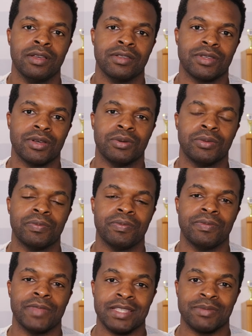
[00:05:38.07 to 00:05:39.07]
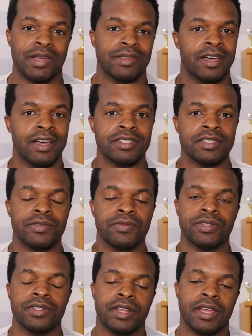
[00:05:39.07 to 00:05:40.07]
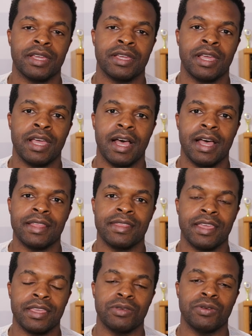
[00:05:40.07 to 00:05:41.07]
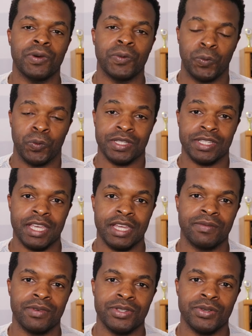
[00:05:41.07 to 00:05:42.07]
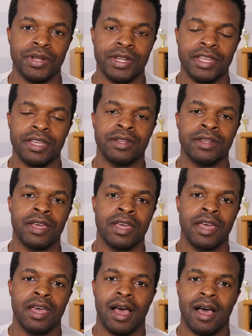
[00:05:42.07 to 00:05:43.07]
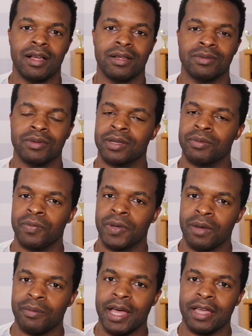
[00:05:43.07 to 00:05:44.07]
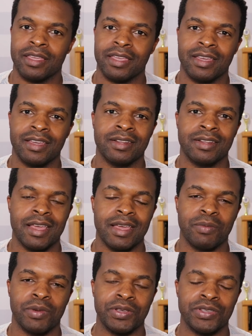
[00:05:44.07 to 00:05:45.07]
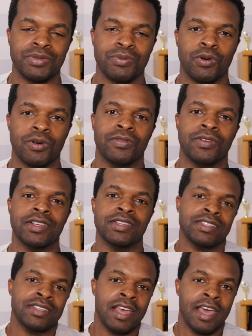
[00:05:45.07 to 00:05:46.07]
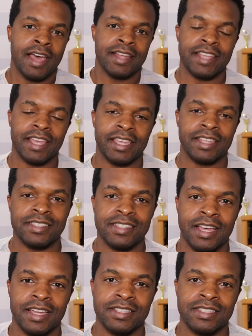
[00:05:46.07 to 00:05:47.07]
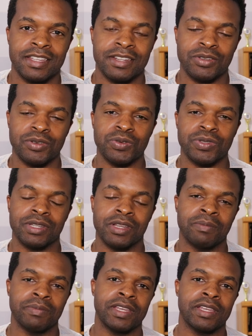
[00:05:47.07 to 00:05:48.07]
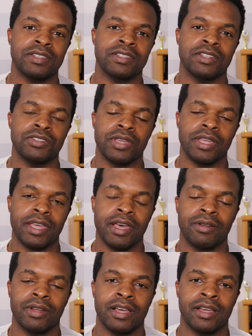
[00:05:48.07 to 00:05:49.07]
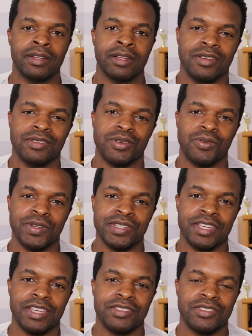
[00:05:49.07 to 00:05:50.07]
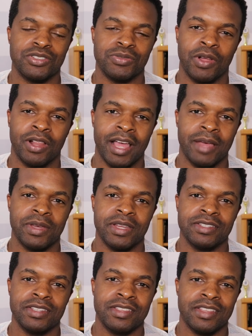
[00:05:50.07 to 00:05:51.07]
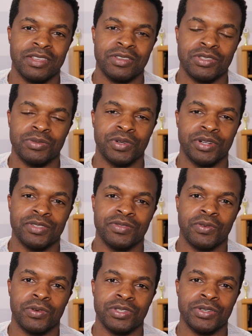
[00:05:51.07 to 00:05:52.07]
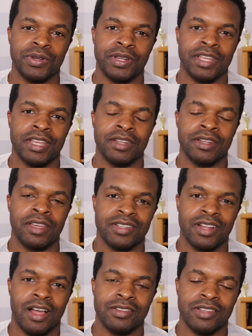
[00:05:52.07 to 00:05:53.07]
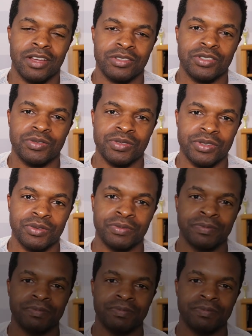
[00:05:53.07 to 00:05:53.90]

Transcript: So that's my thoughts here for today. I thank you once again for tuning in. I'll come back again and bring you some more fresh tech insights and news and updates that you can count on. So once again, this is Jamal Abbott. Thank you so much for tuning in. I'll talk to you soon.